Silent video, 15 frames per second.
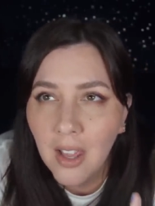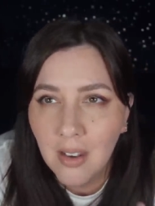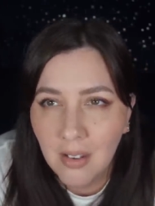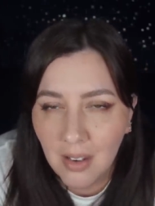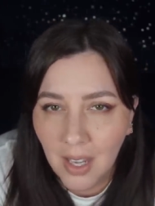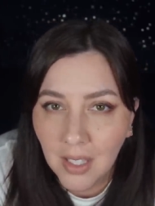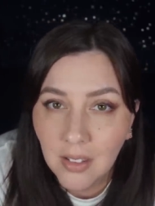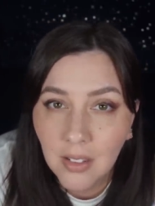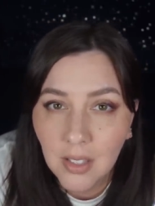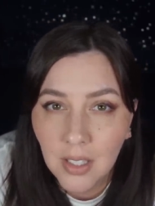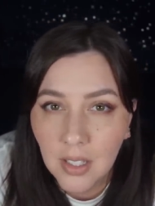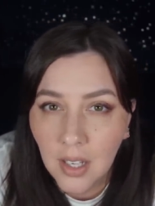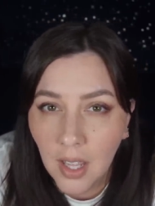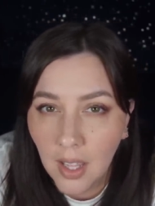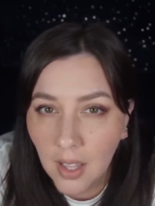
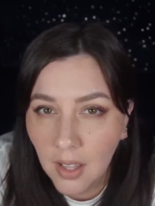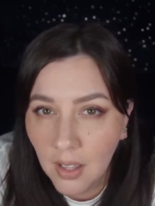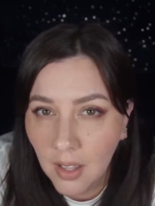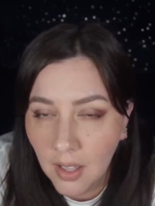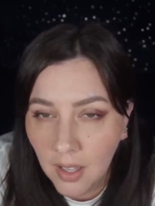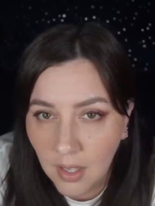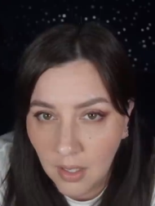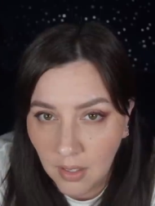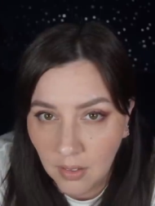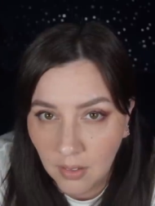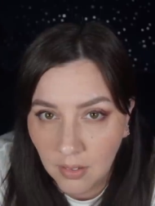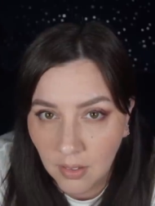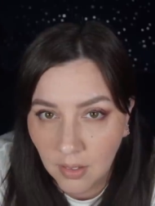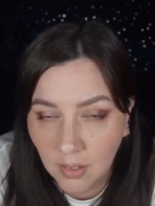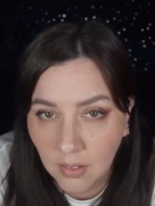
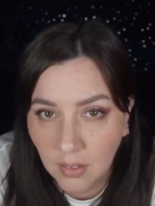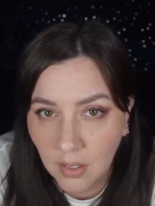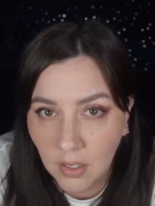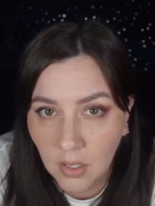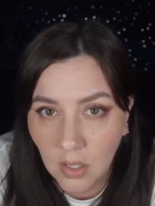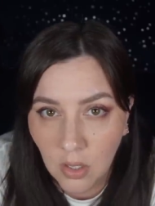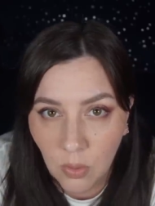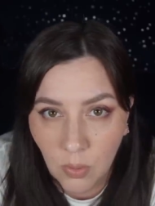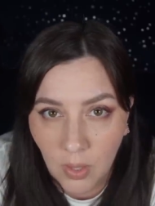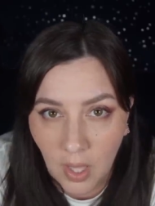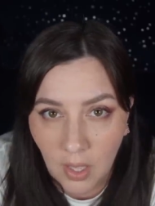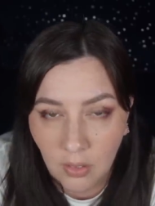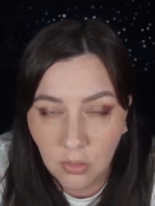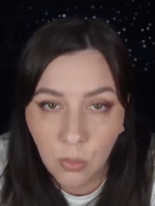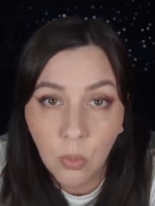1986 in the
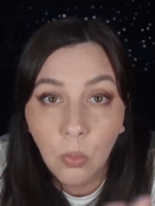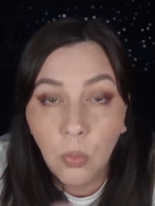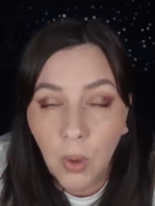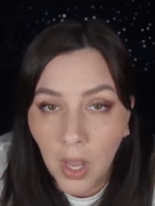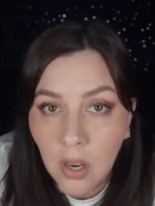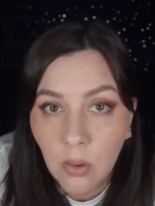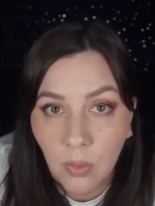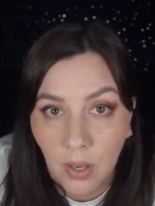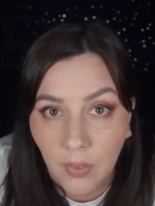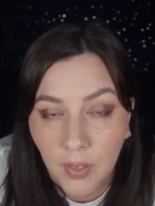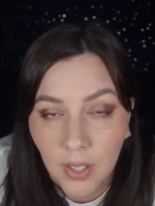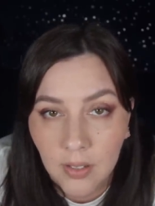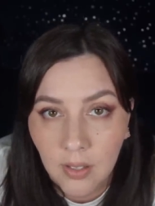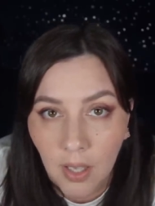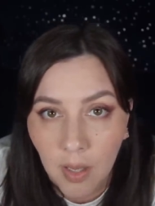UK. So we're right around
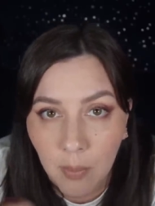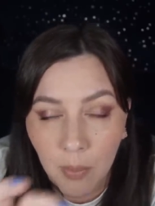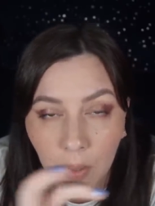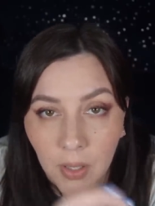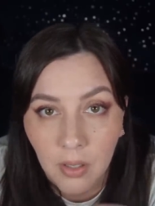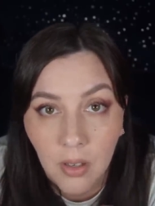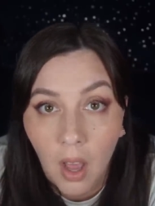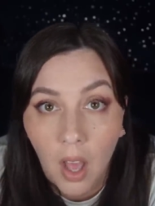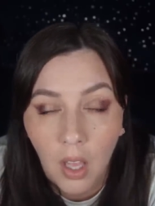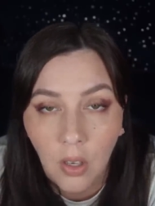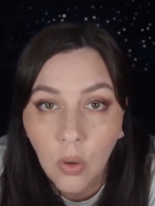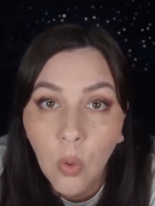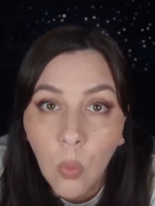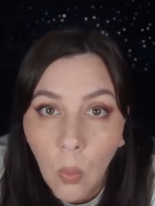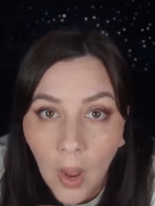that time, but
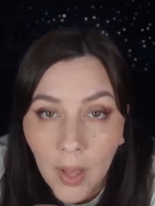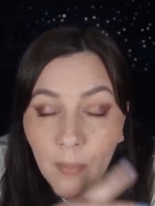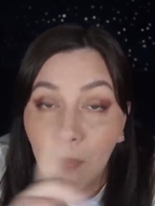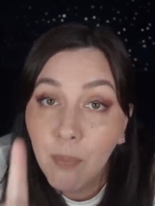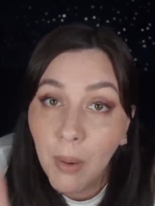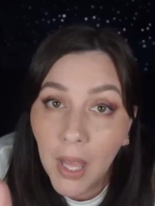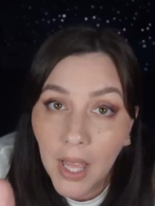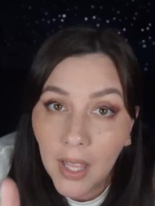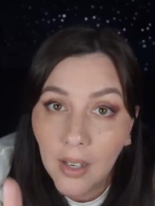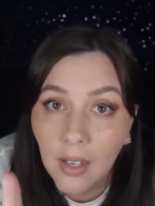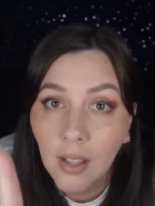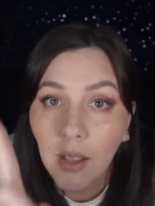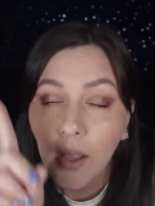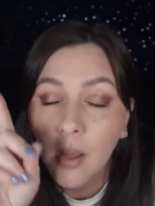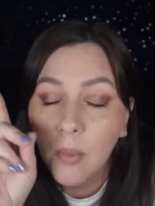not quite. But
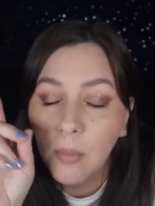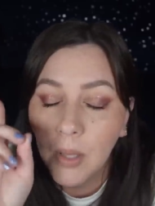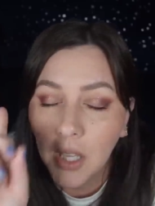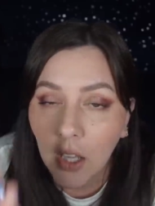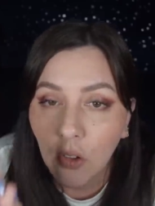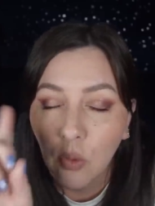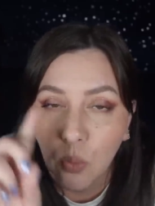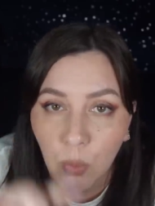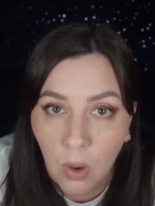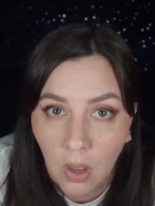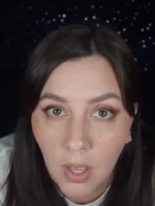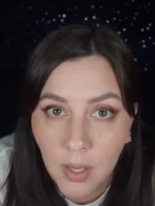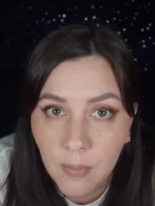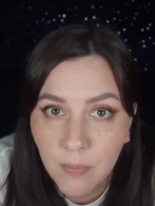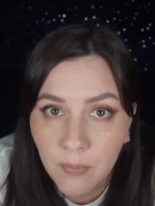because
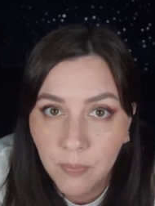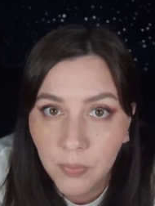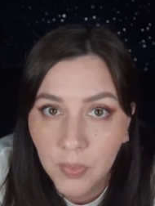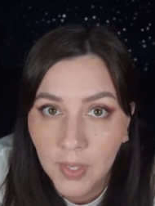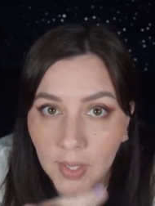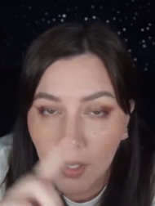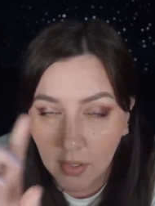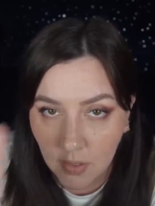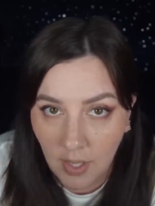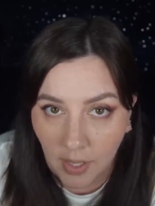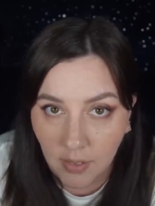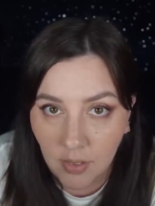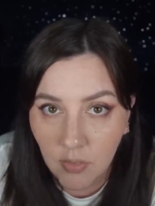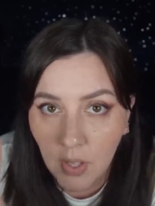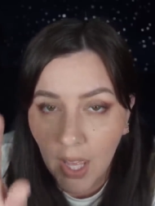Ron, the
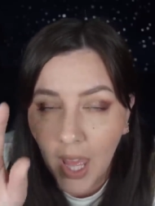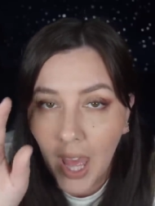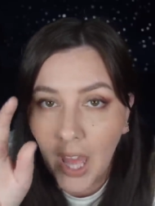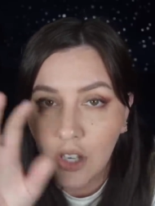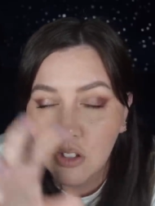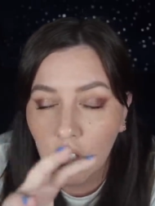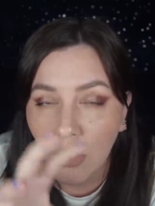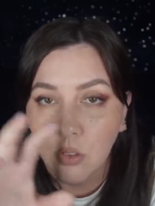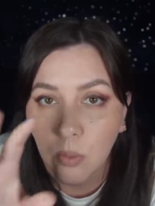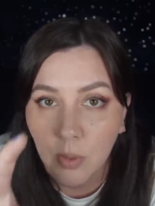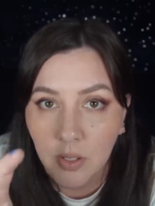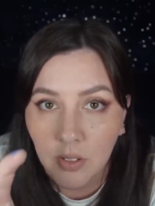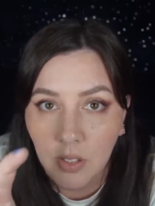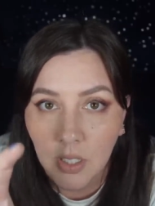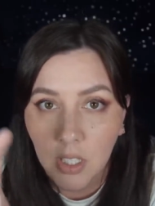detective, had just
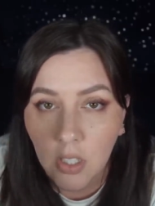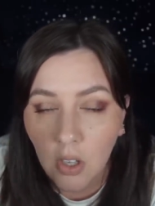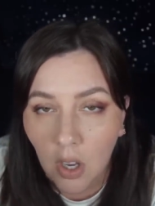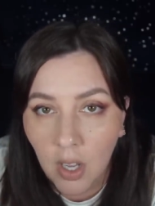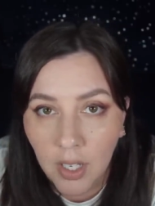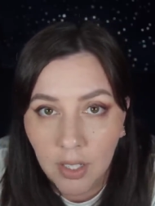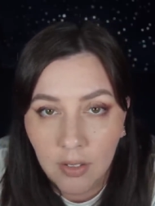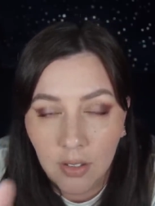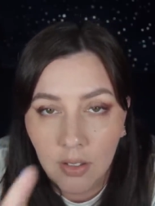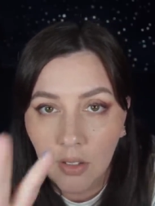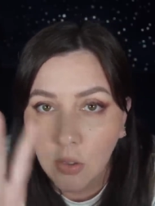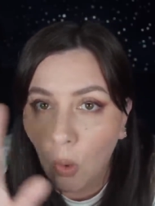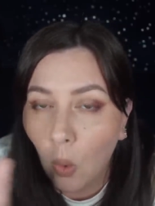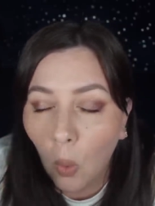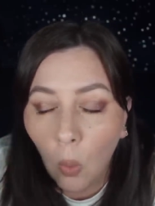recently gone and did
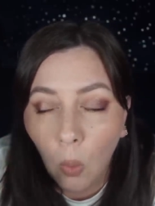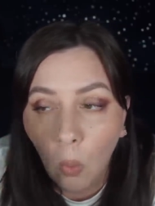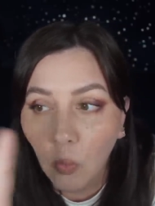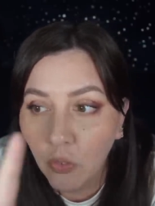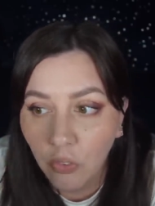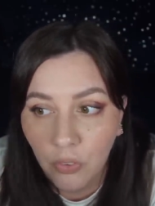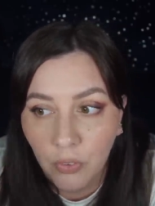this whole,